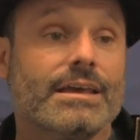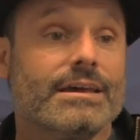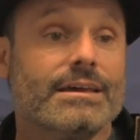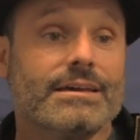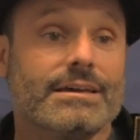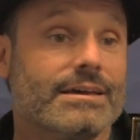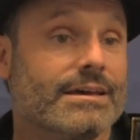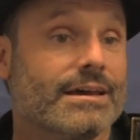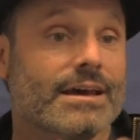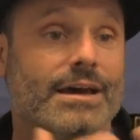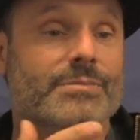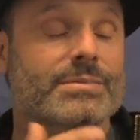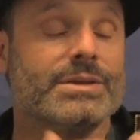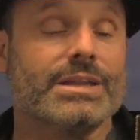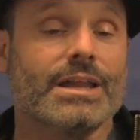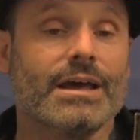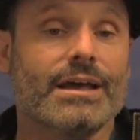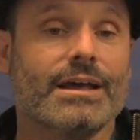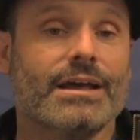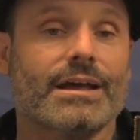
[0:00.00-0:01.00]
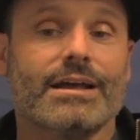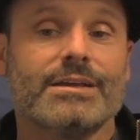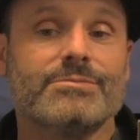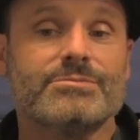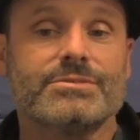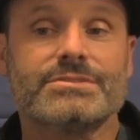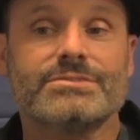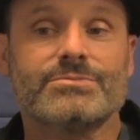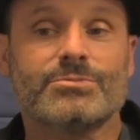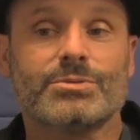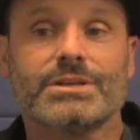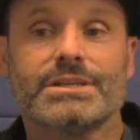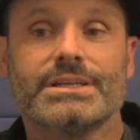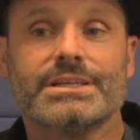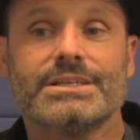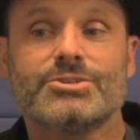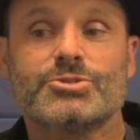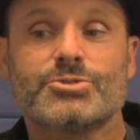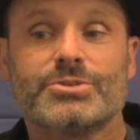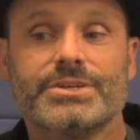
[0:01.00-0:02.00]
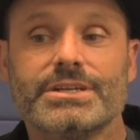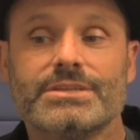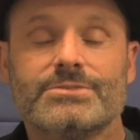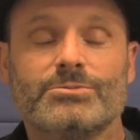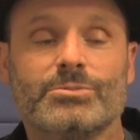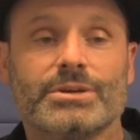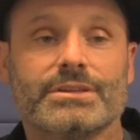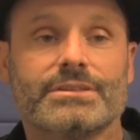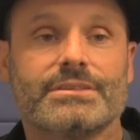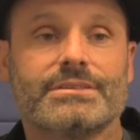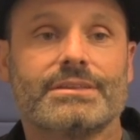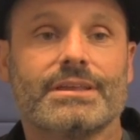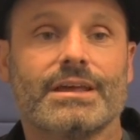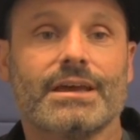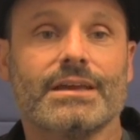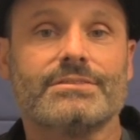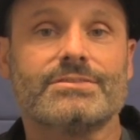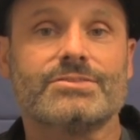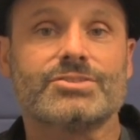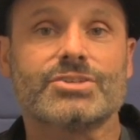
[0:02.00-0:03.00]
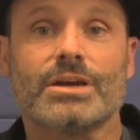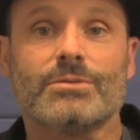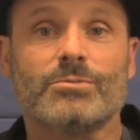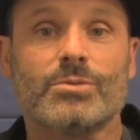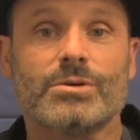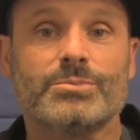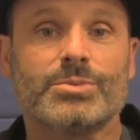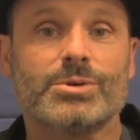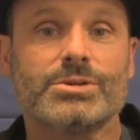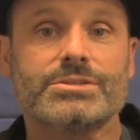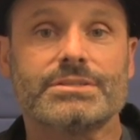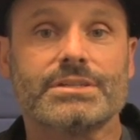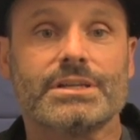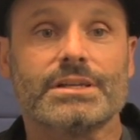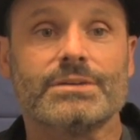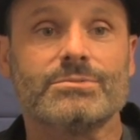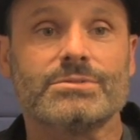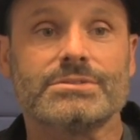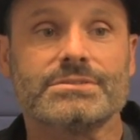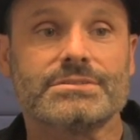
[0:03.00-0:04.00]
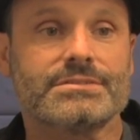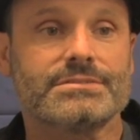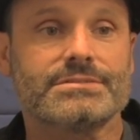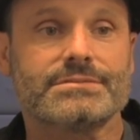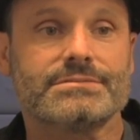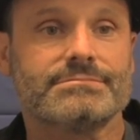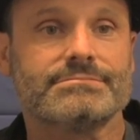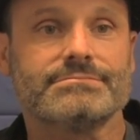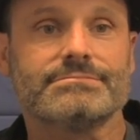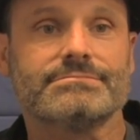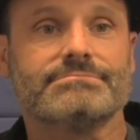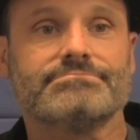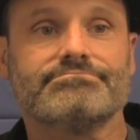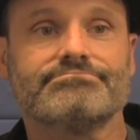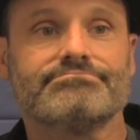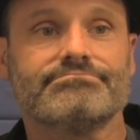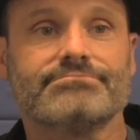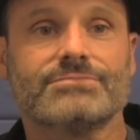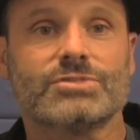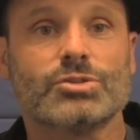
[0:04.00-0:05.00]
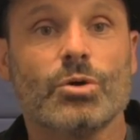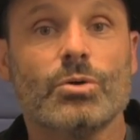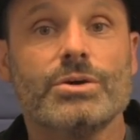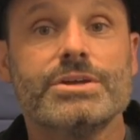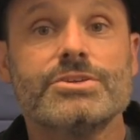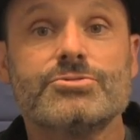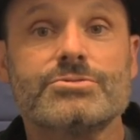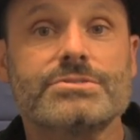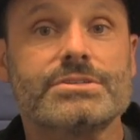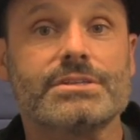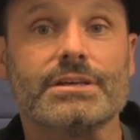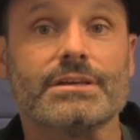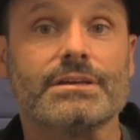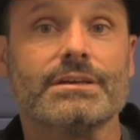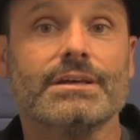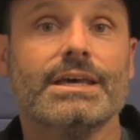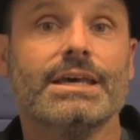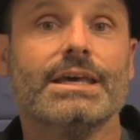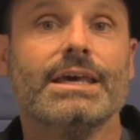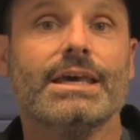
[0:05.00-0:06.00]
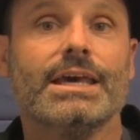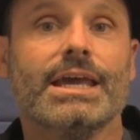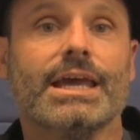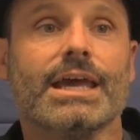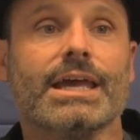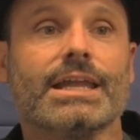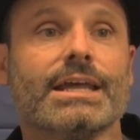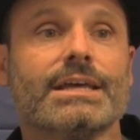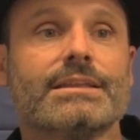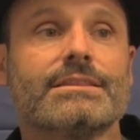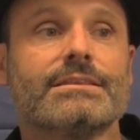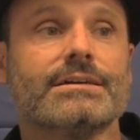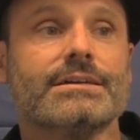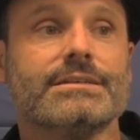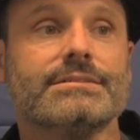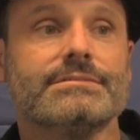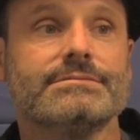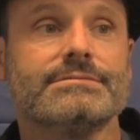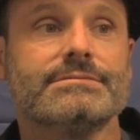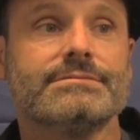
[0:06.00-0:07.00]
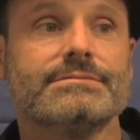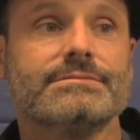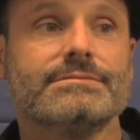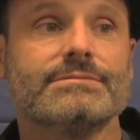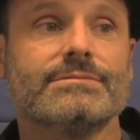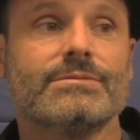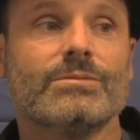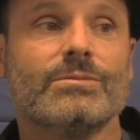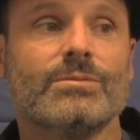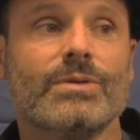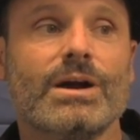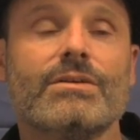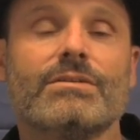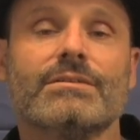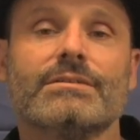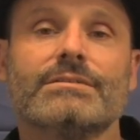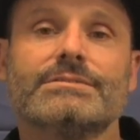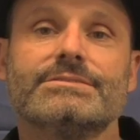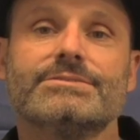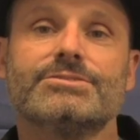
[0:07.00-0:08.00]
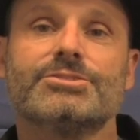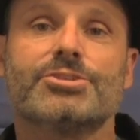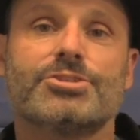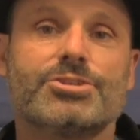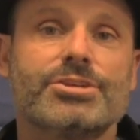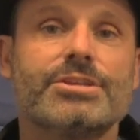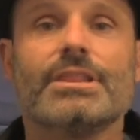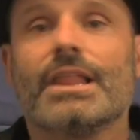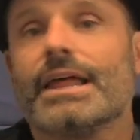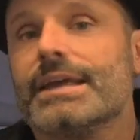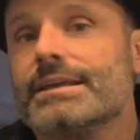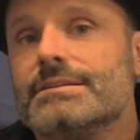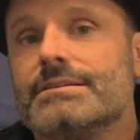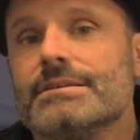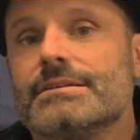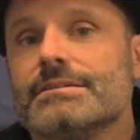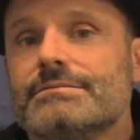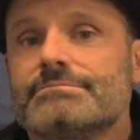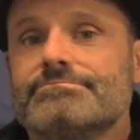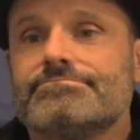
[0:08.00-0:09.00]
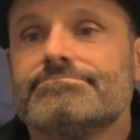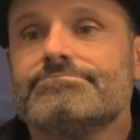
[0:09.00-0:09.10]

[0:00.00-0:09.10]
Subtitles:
yeah, I was really intrigued with. I shot one person, and it was so interesting, and I thought, wow, she liked it.